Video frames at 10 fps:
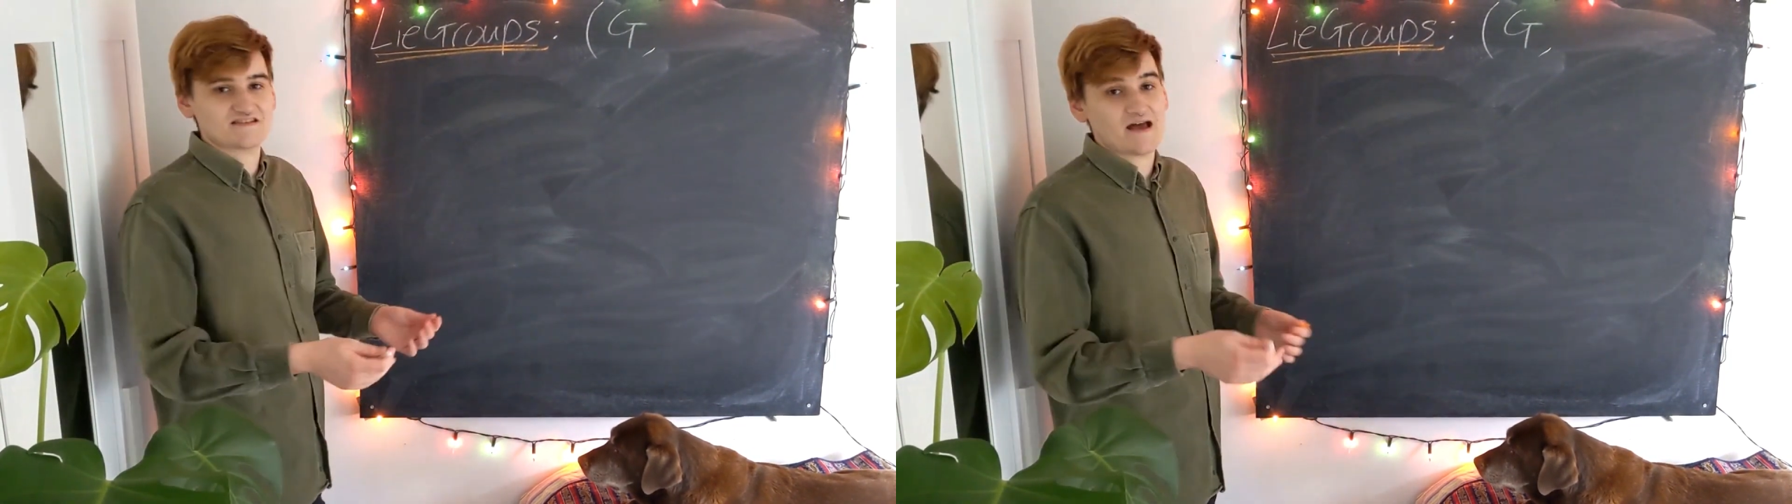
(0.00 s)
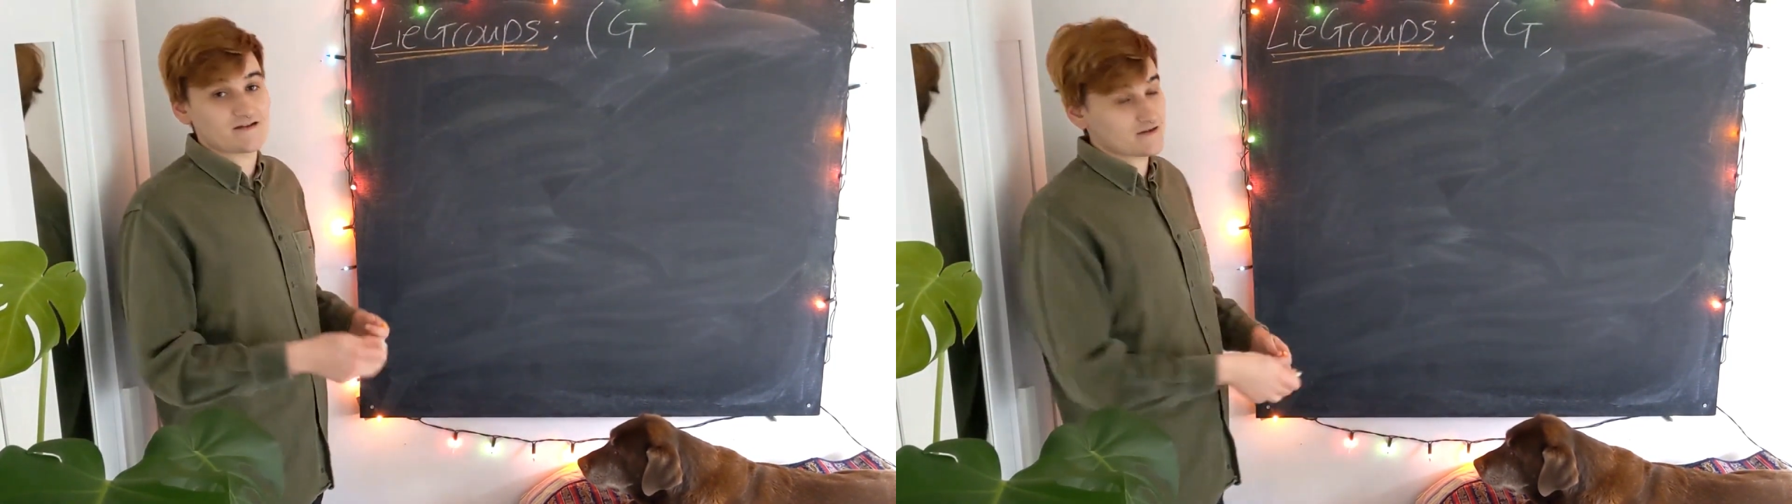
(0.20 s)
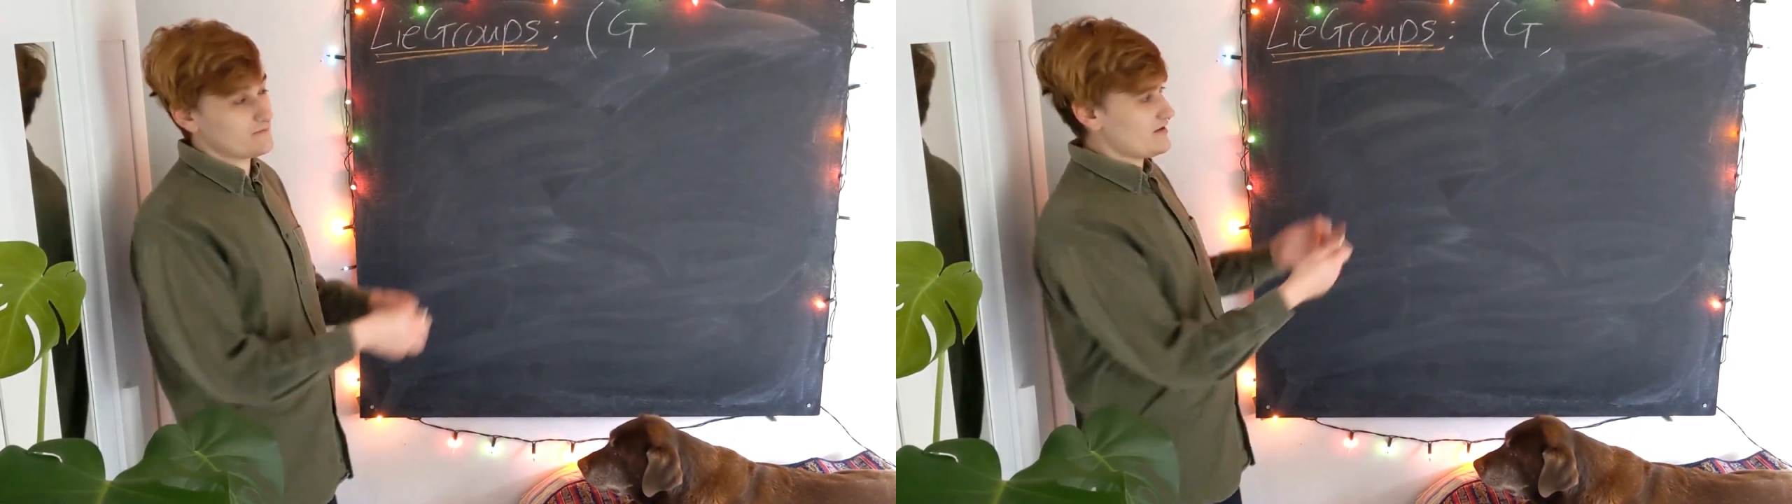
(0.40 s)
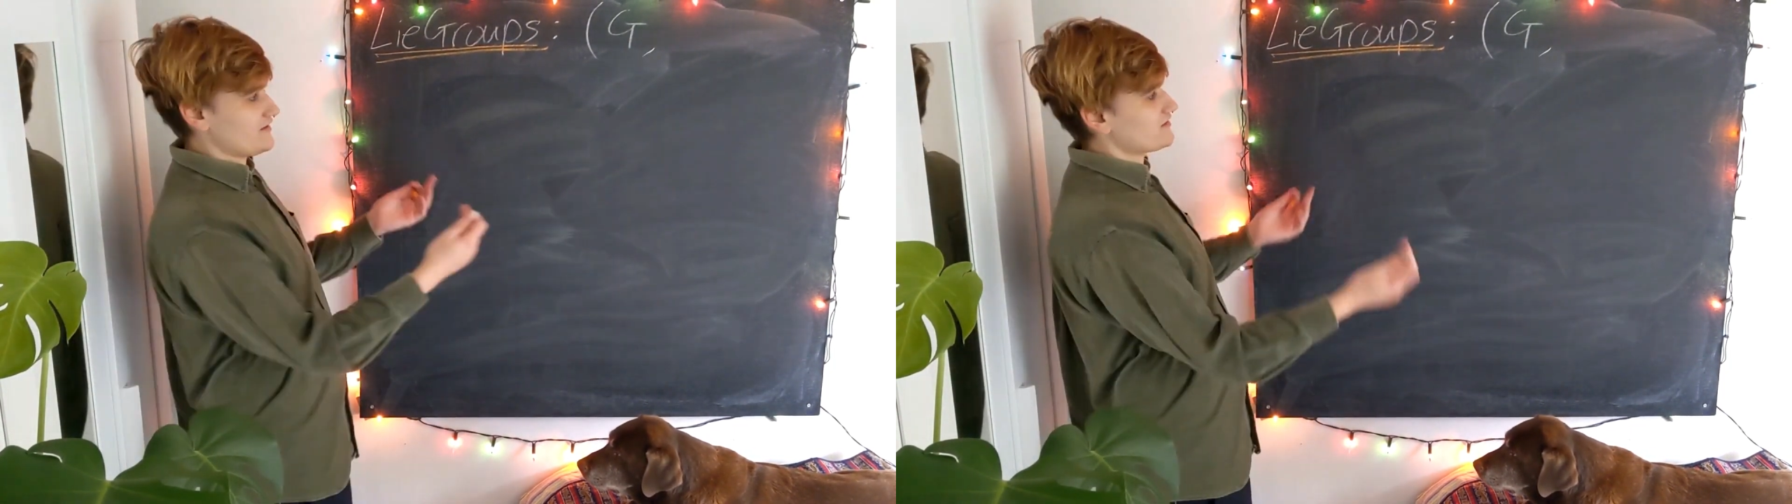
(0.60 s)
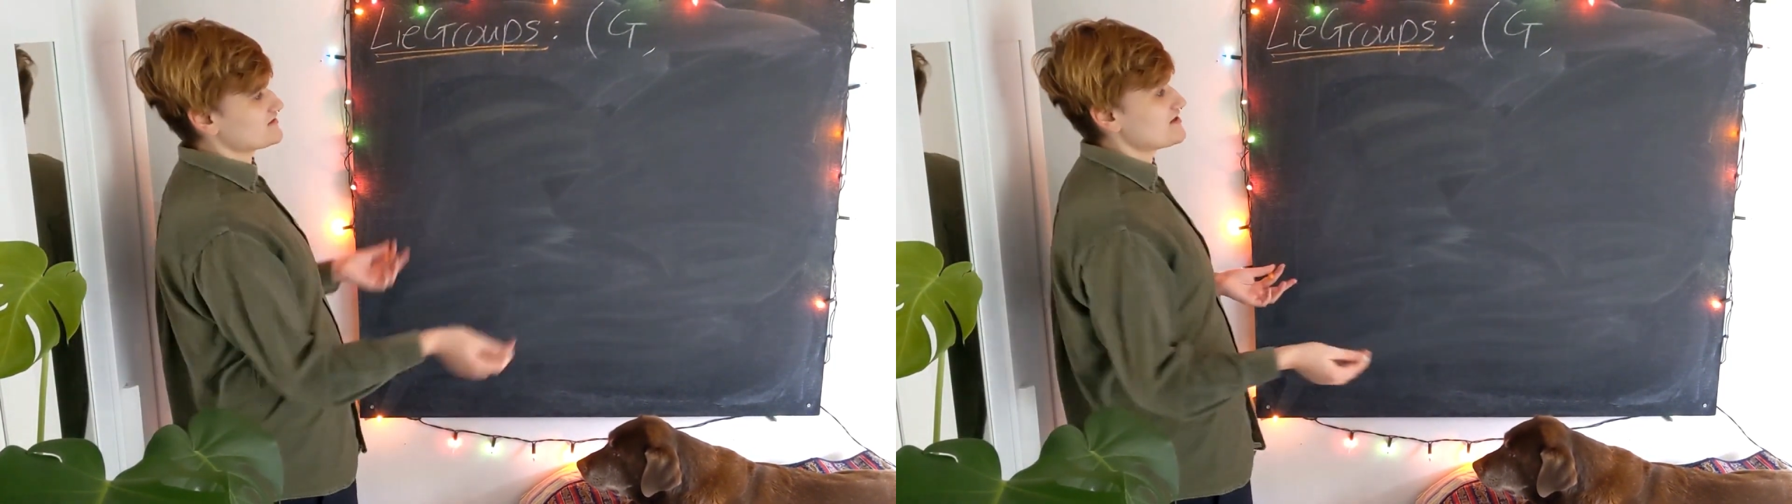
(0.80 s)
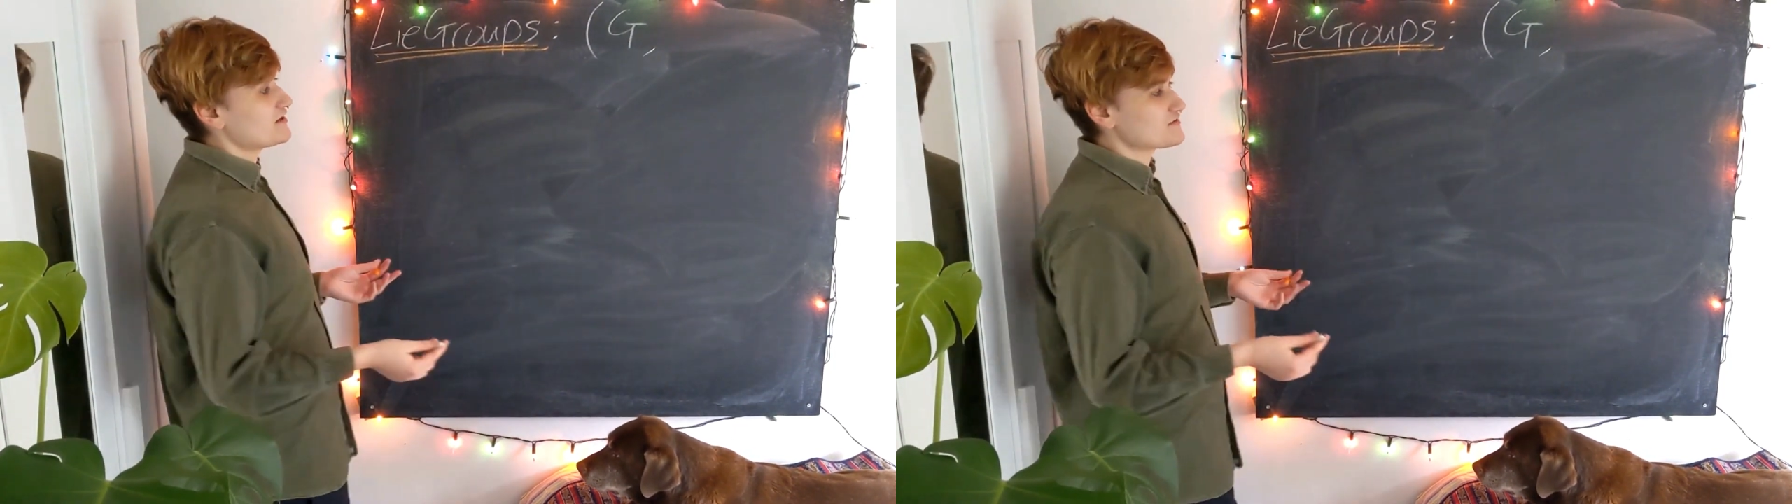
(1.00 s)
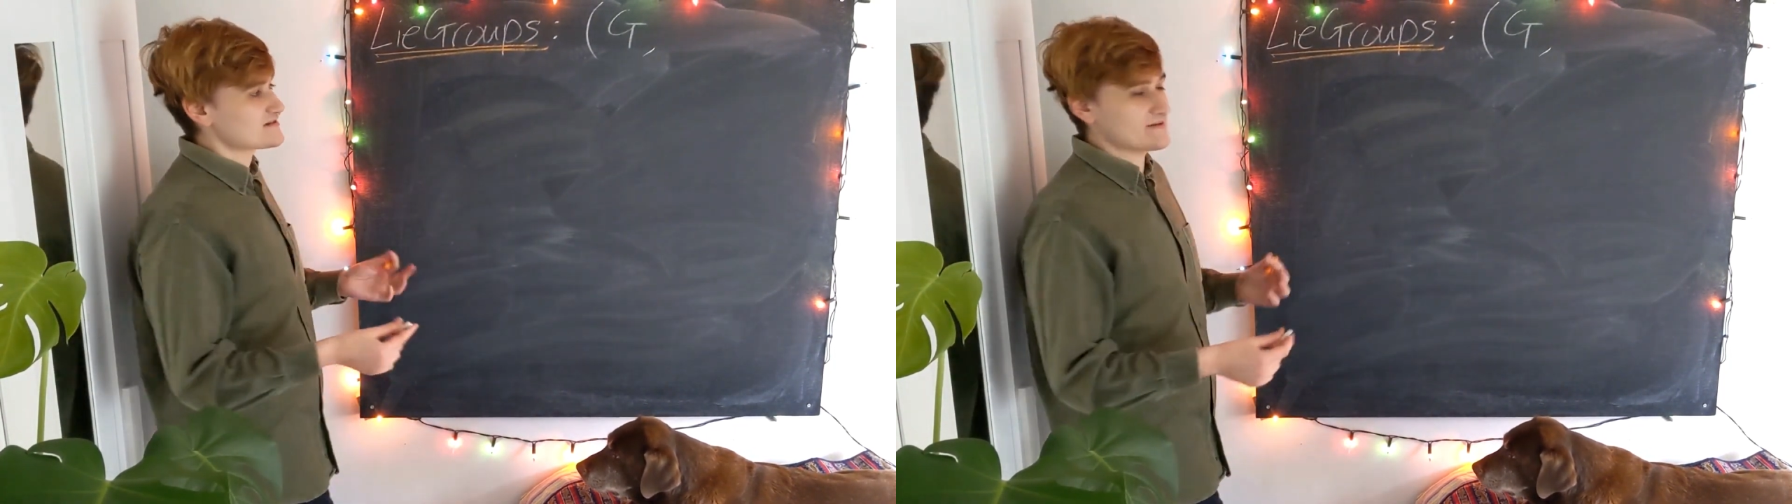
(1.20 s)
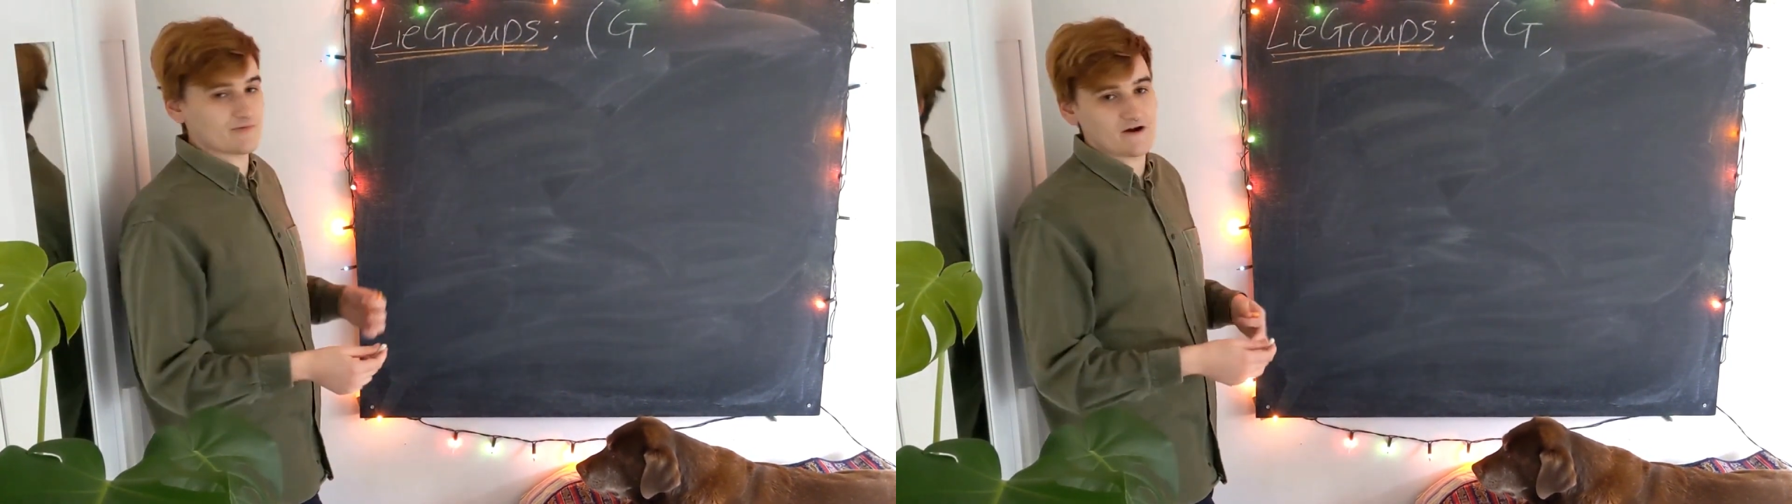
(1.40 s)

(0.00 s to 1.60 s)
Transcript: set can be continuously